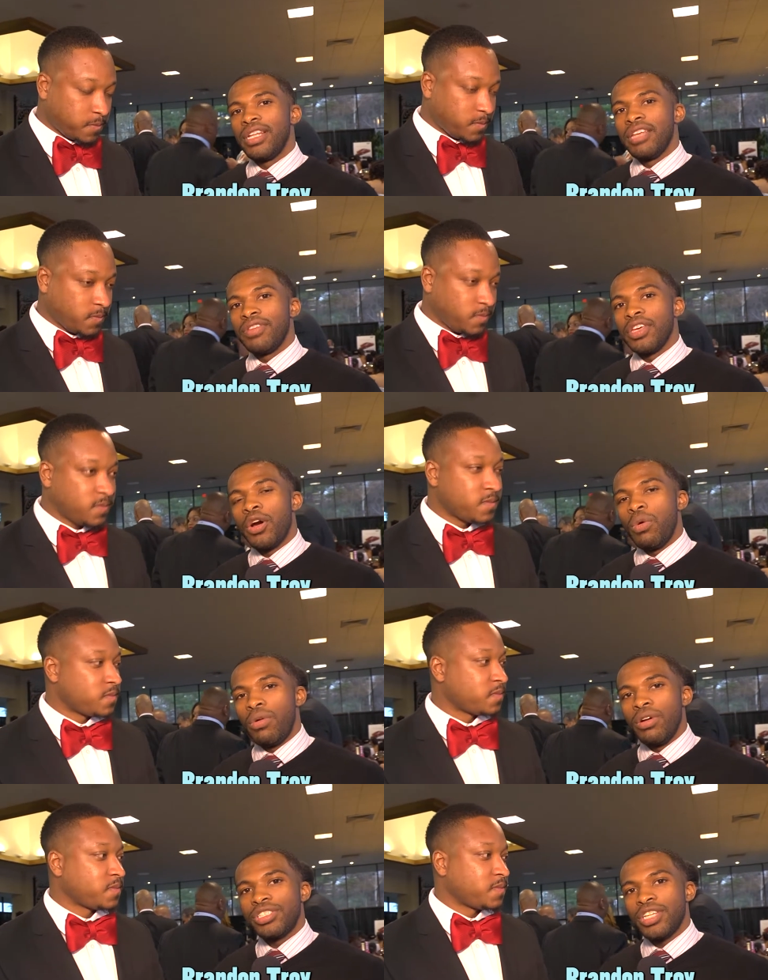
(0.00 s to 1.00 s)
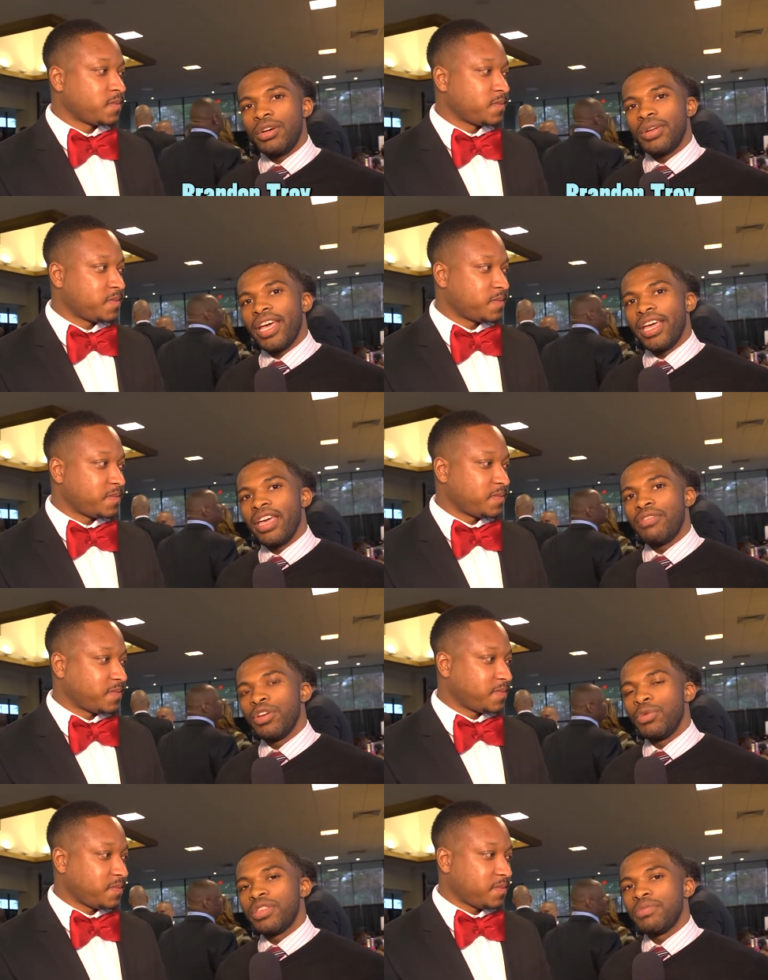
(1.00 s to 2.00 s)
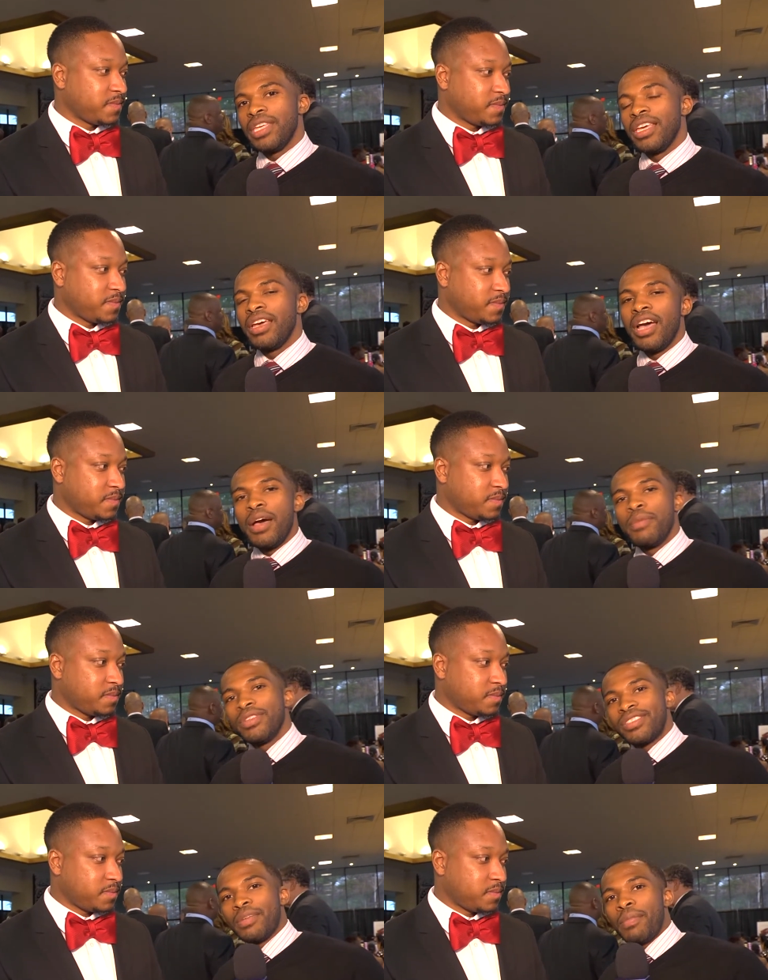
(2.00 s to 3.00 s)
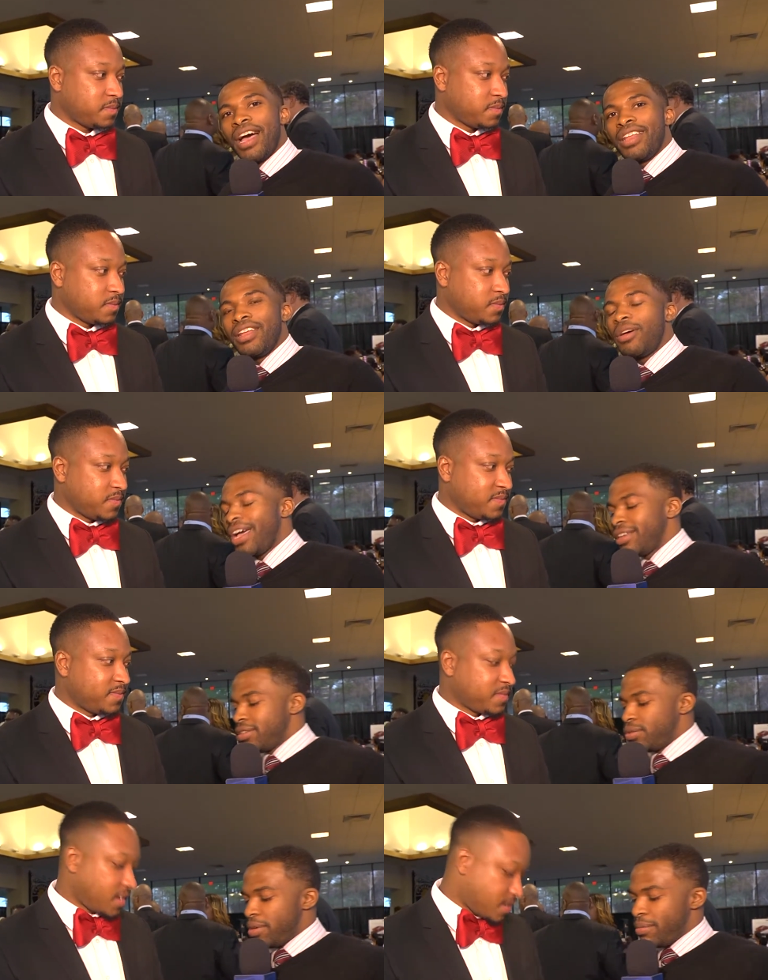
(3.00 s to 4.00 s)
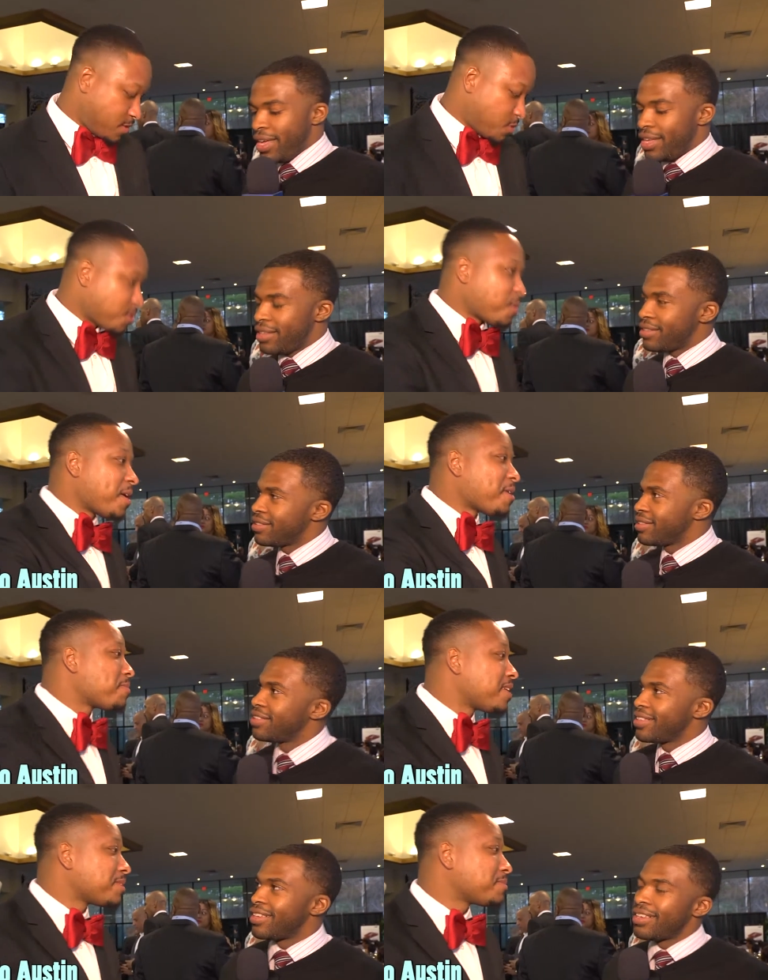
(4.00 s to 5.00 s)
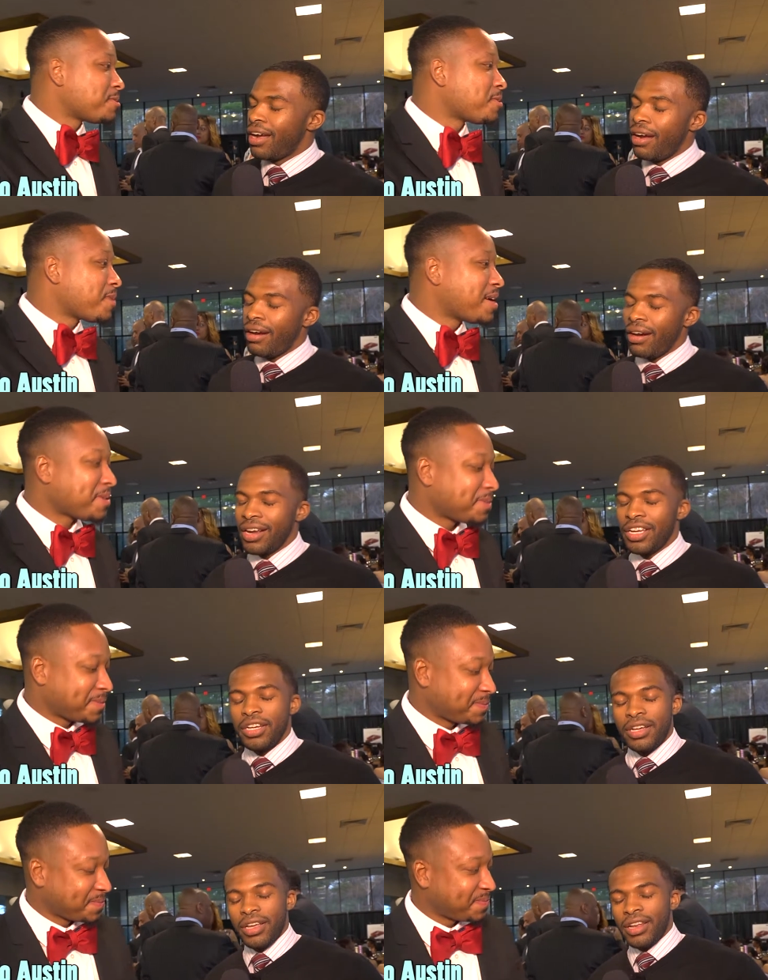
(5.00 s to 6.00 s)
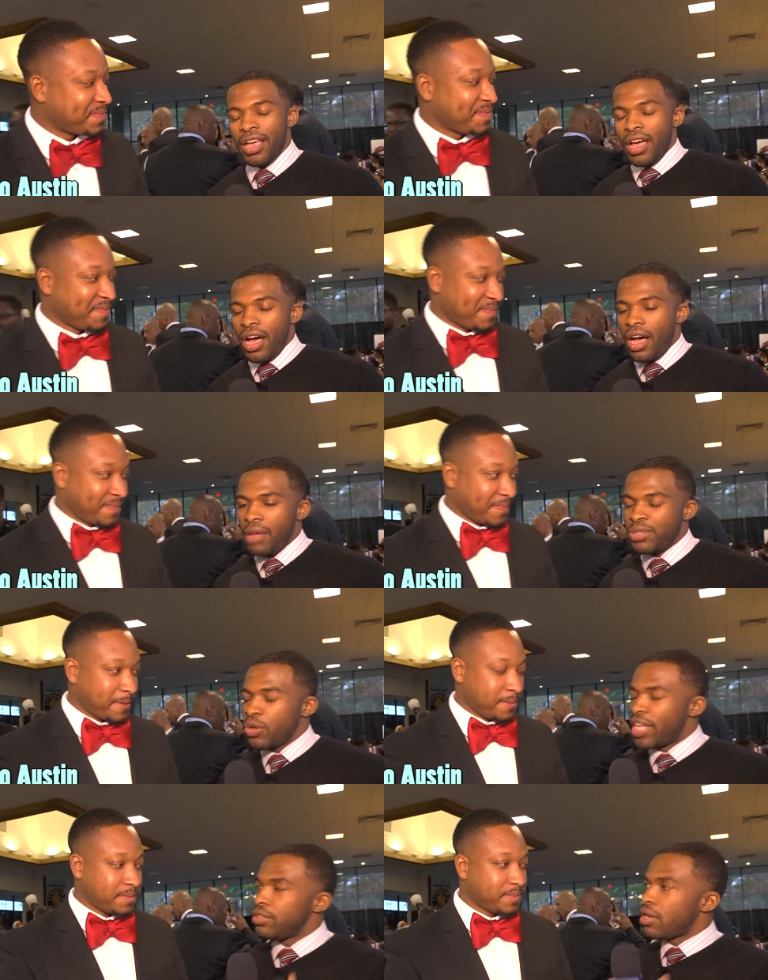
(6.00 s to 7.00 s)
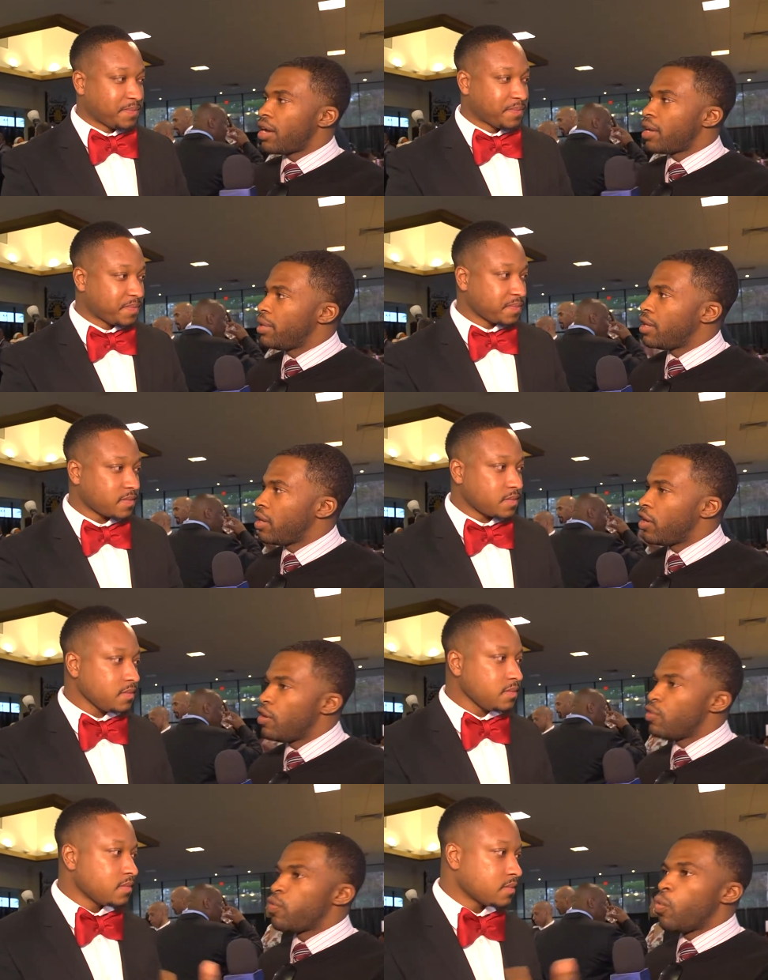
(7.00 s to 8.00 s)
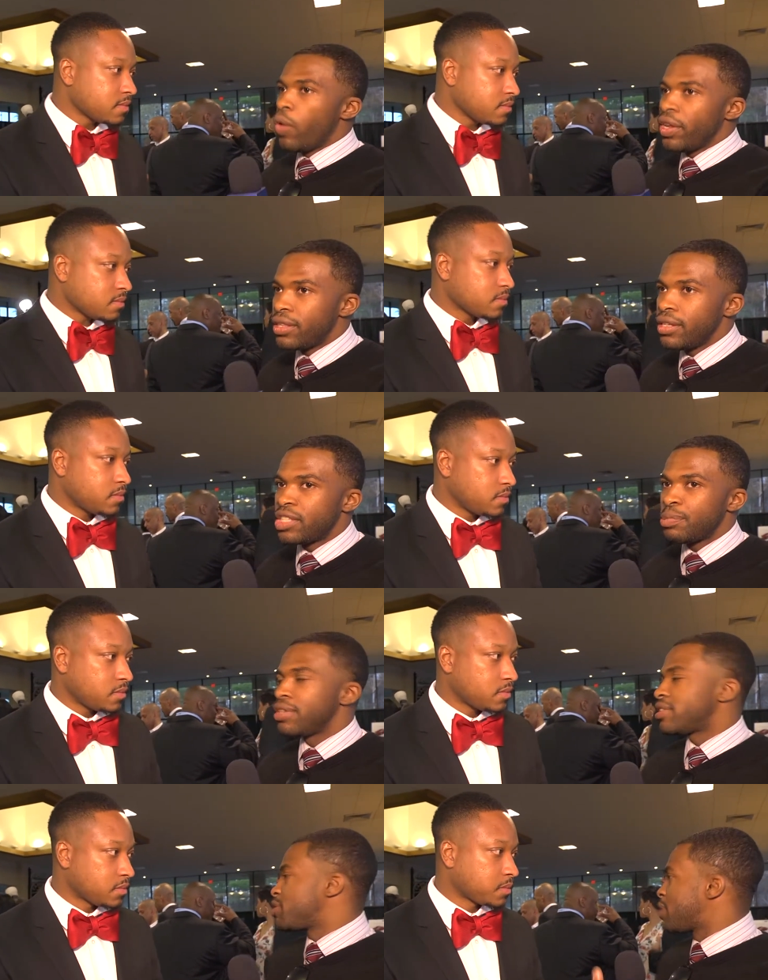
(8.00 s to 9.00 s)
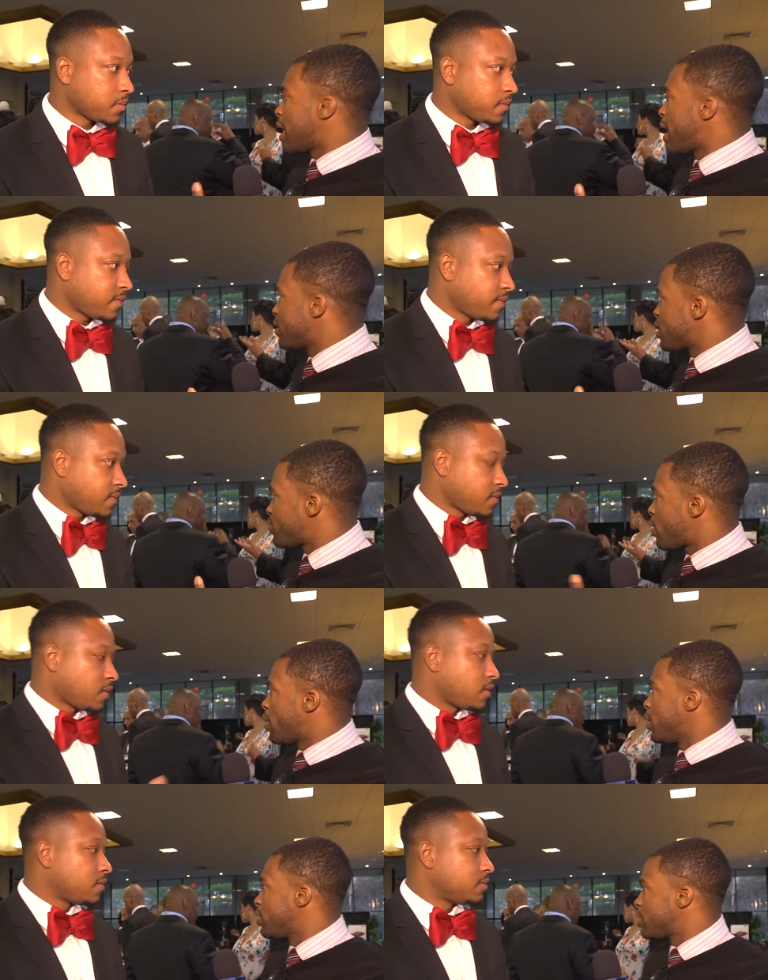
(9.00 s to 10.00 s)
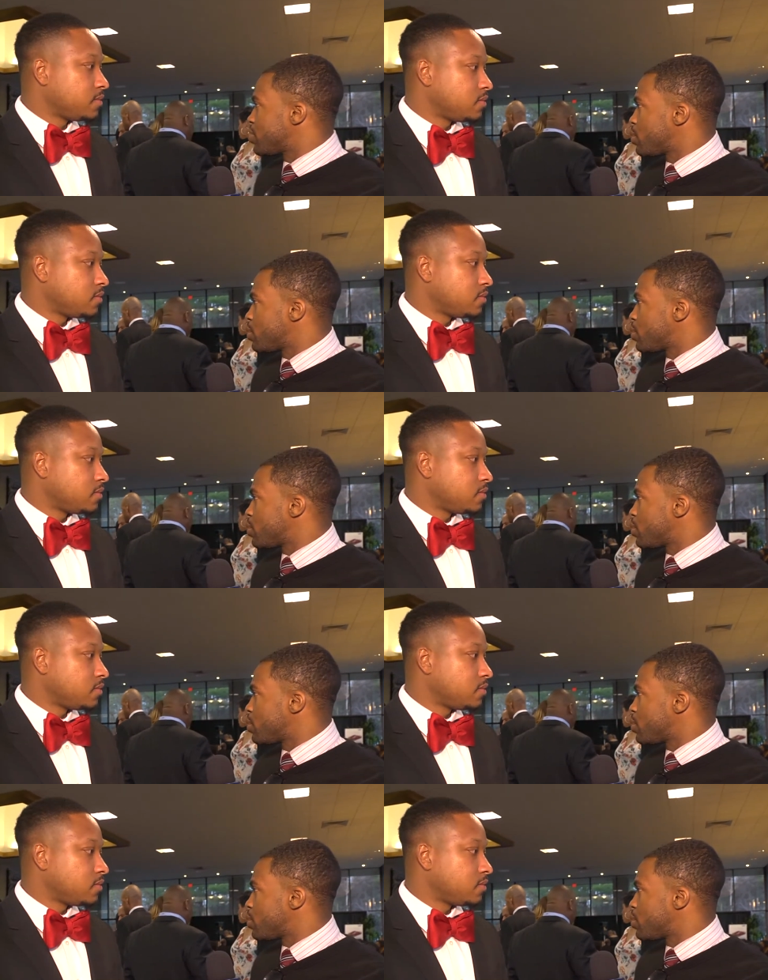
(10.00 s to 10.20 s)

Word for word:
Speaker 1: Living Award Show, and I have here with me Mr. Milo. How you doing, man?
Speaker 2: Doing well, brother. Doing All well.
Speaker 1: right, good. Um, so, can you talk a bit of what the experience has been like thus far here at this